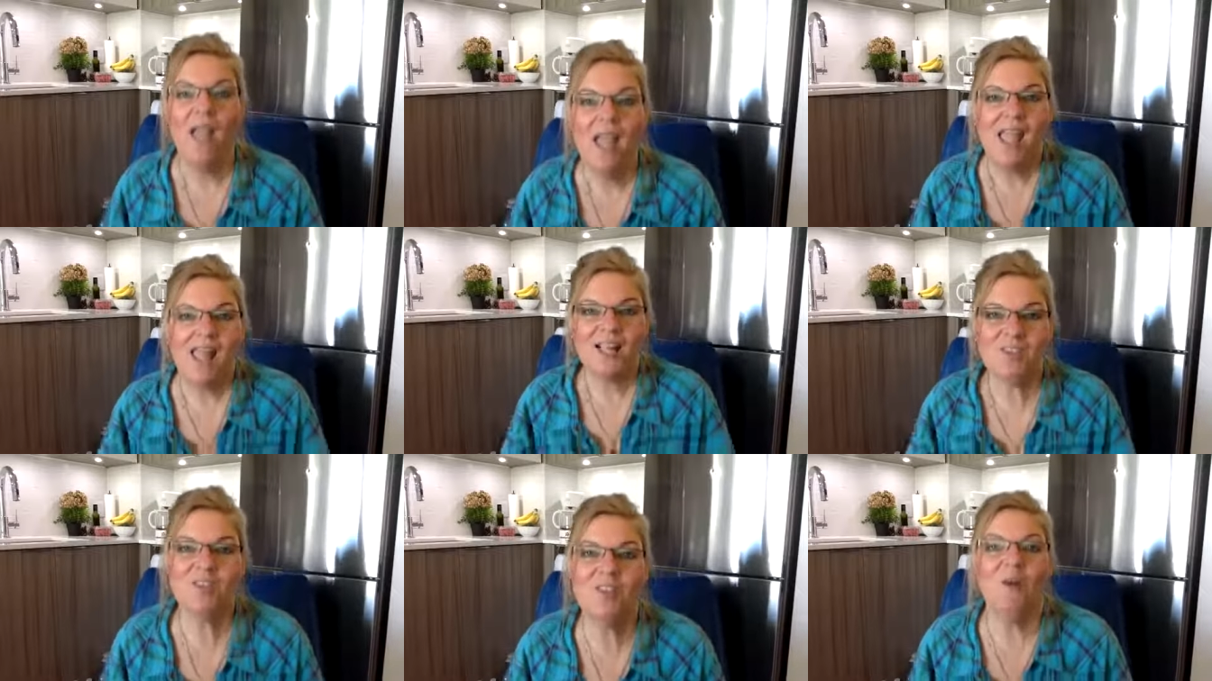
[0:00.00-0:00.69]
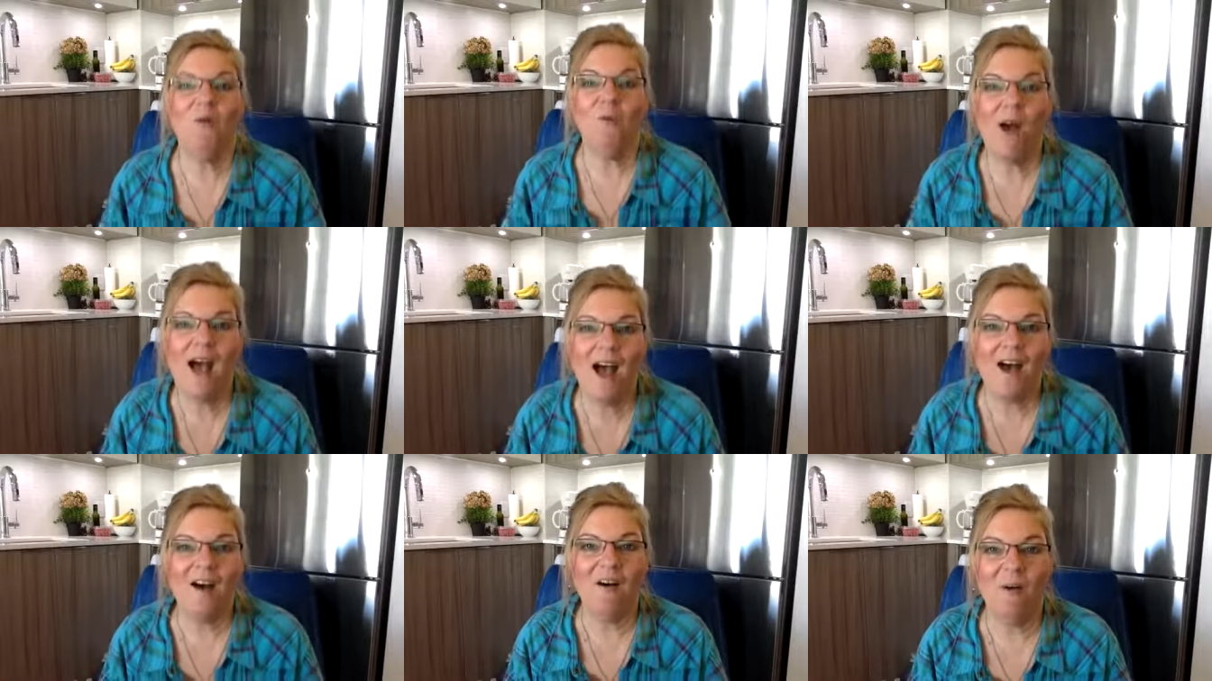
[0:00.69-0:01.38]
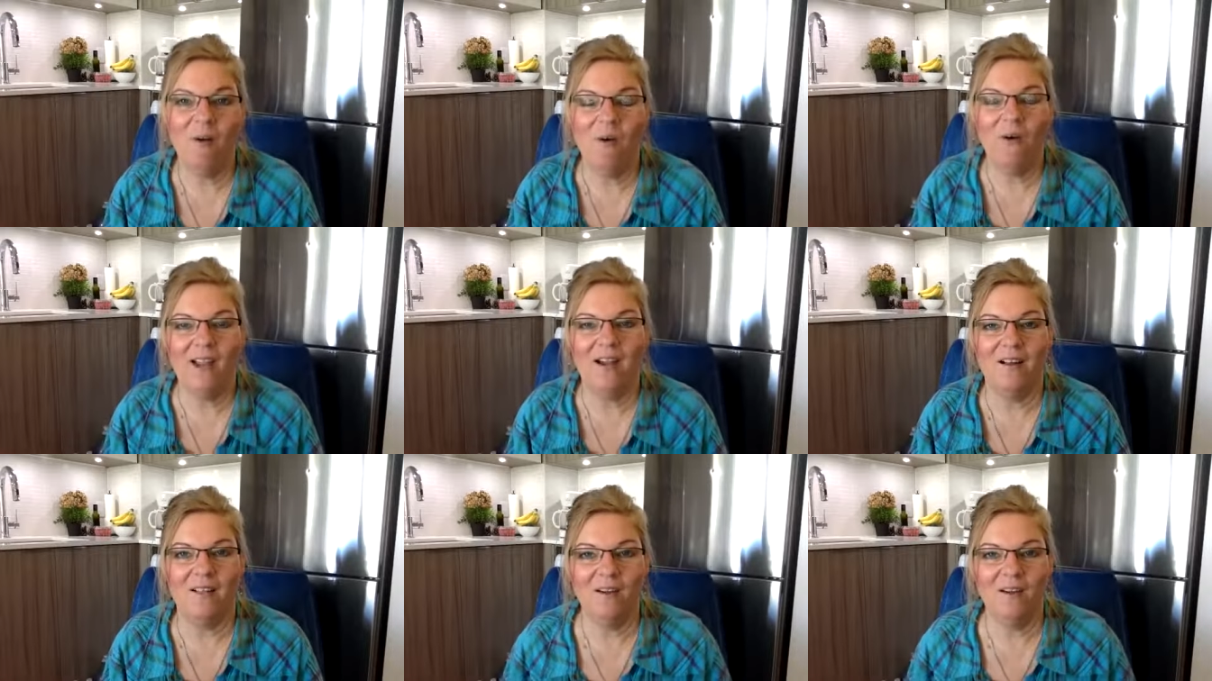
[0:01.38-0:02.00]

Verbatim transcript: it's the wow oil.